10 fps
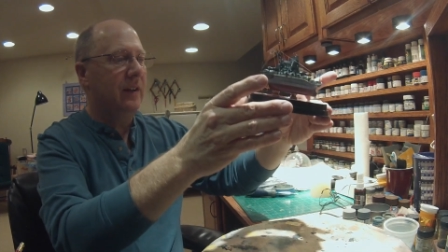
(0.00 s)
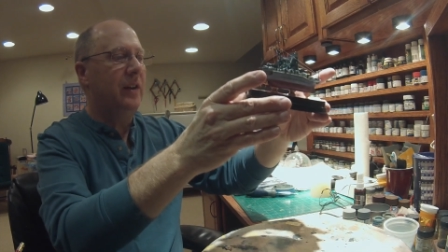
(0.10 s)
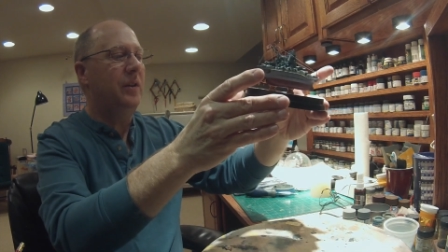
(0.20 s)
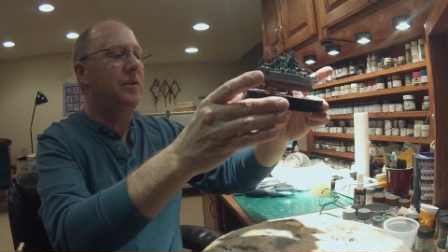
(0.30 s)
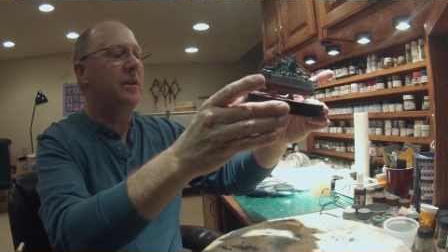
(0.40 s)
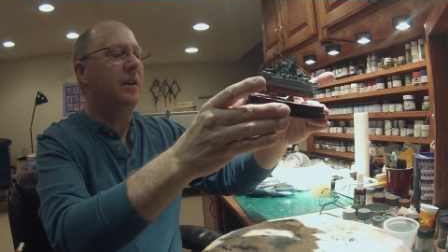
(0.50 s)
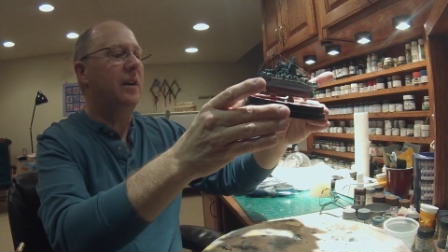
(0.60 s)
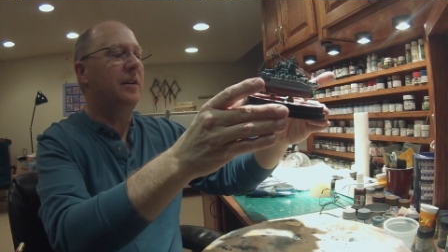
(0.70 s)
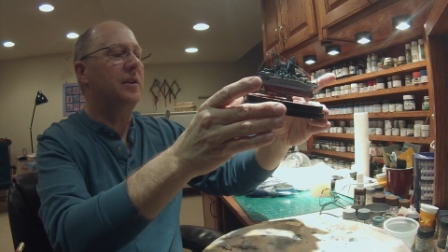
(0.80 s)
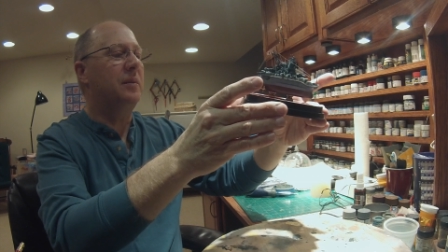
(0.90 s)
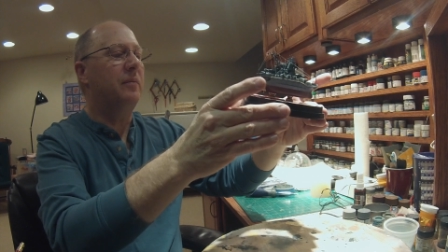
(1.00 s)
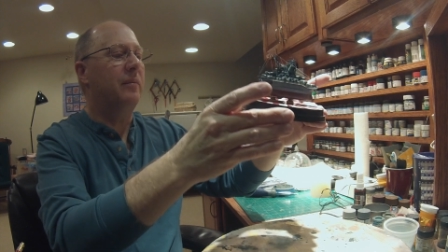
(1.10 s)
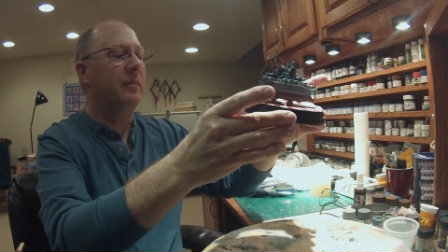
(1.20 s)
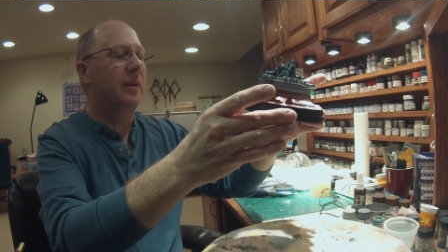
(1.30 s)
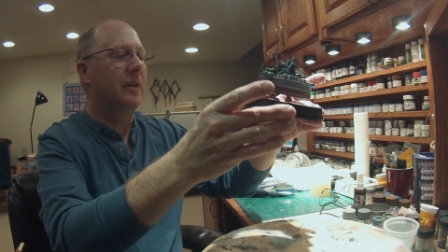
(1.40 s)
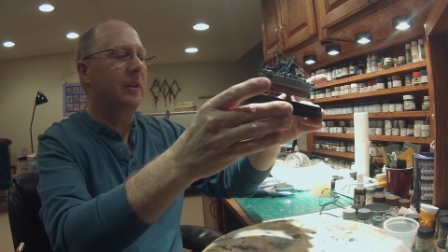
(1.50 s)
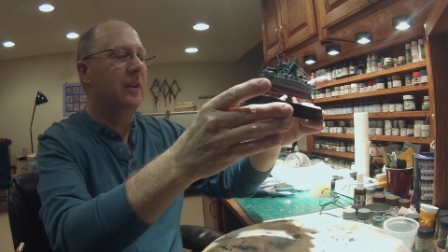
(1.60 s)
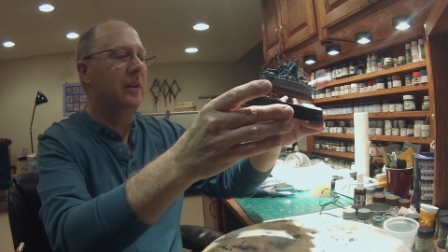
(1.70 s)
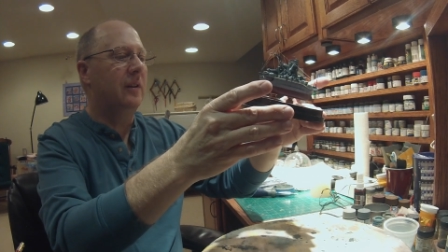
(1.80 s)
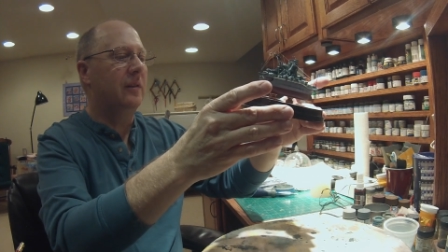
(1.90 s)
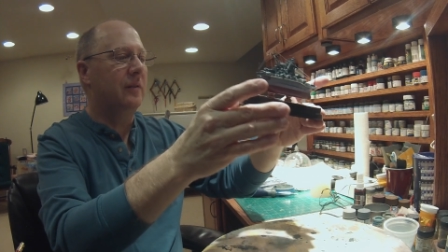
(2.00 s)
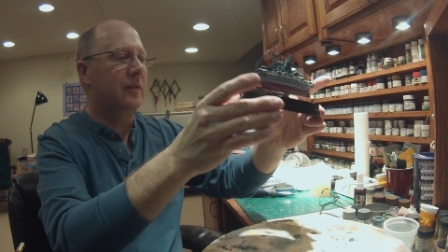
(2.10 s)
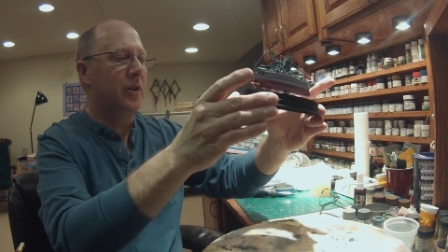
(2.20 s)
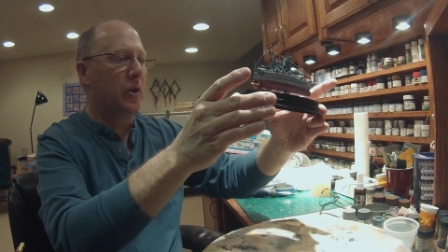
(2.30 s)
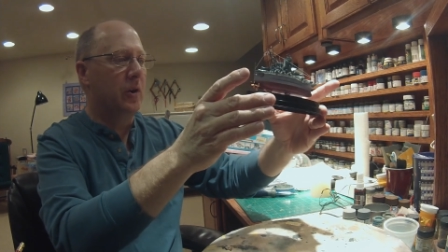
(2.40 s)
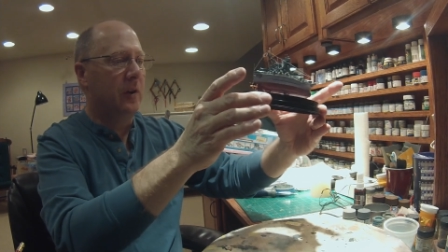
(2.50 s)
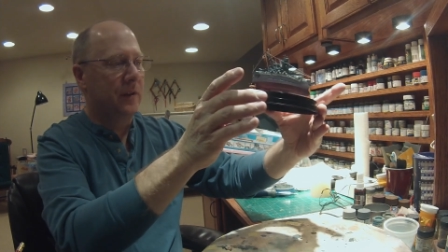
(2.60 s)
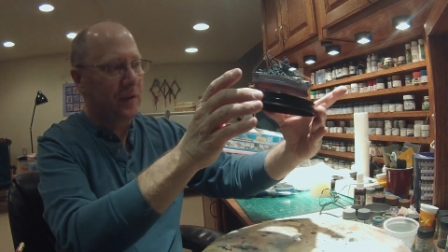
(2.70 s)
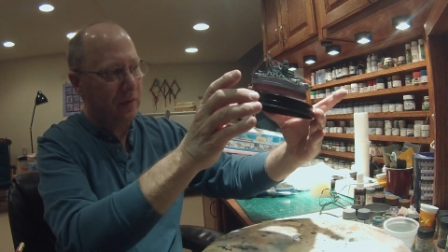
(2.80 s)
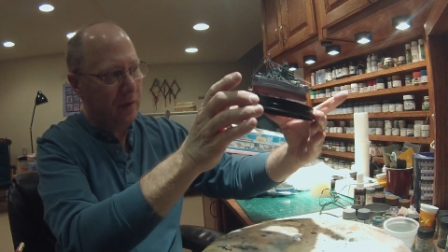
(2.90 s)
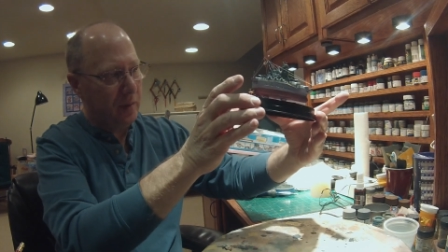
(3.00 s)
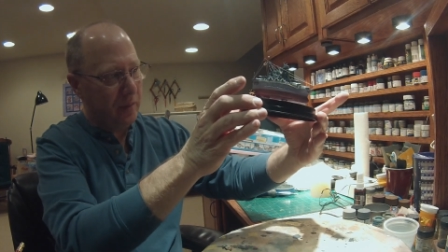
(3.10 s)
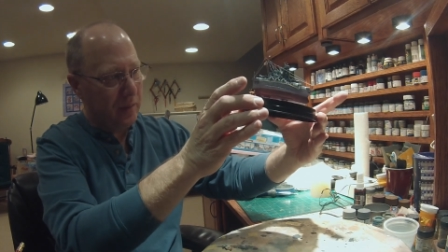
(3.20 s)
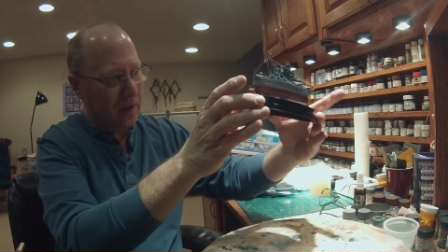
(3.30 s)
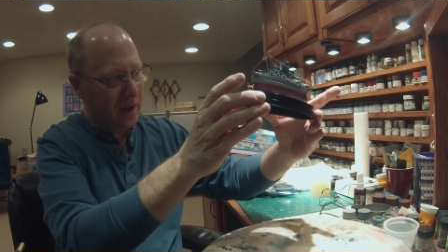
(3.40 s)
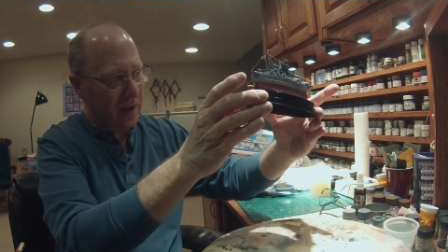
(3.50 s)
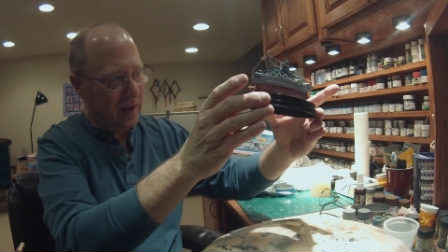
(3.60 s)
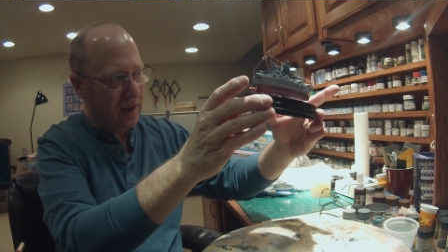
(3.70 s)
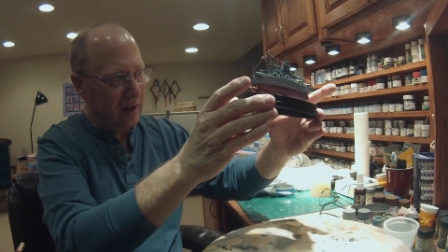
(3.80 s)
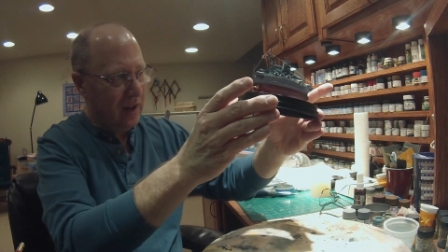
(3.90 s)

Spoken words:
Used some little knurls from the